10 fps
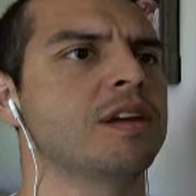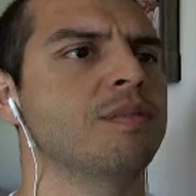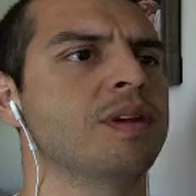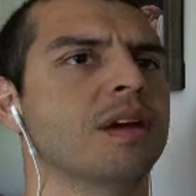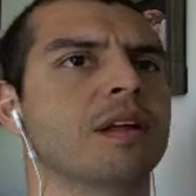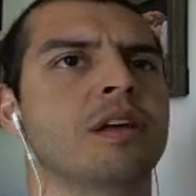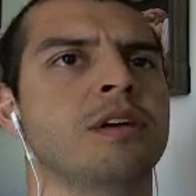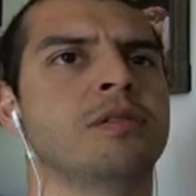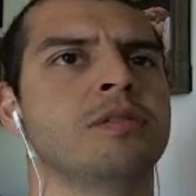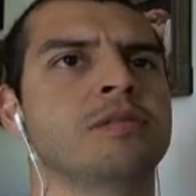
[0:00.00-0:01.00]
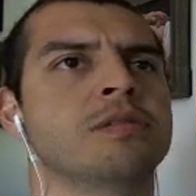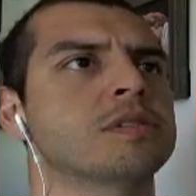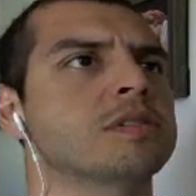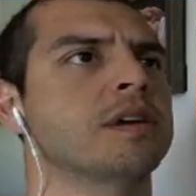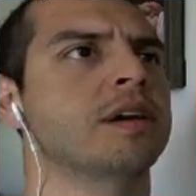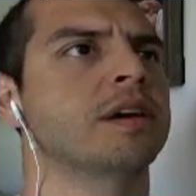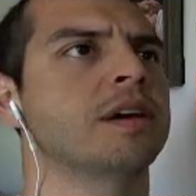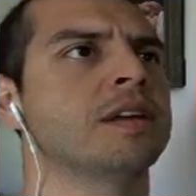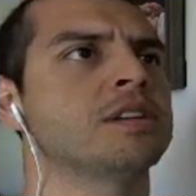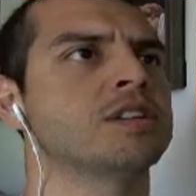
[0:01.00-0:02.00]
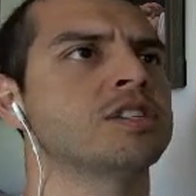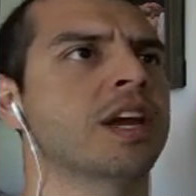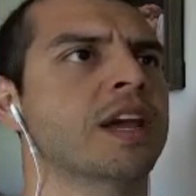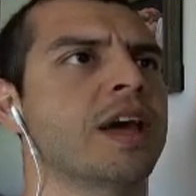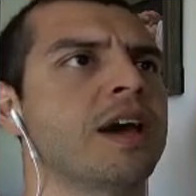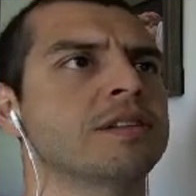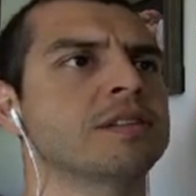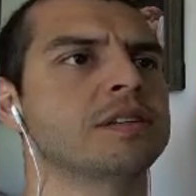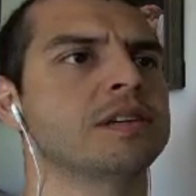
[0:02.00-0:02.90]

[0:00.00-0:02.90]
Hit close. Let's just check it out.